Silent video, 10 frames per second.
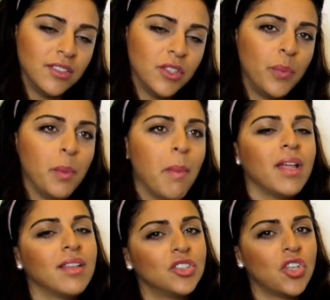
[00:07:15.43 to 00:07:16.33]
So we
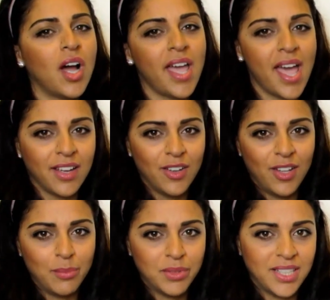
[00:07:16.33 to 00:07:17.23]
make the triangle
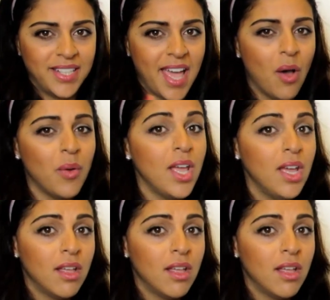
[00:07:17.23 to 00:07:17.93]
upside down.